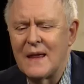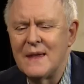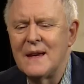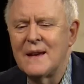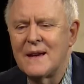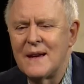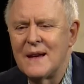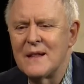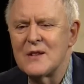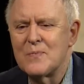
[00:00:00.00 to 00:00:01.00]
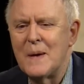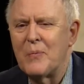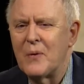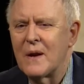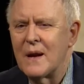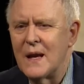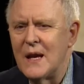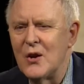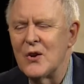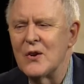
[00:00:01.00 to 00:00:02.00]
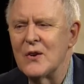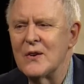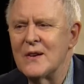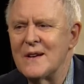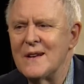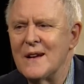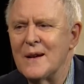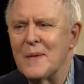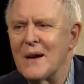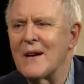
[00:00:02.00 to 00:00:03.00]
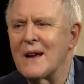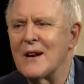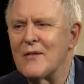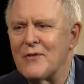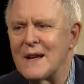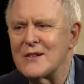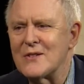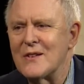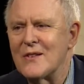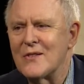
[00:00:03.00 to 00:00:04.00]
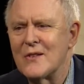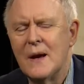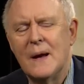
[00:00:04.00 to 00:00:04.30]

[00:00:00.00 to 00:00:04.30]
think English people can hear American inflections.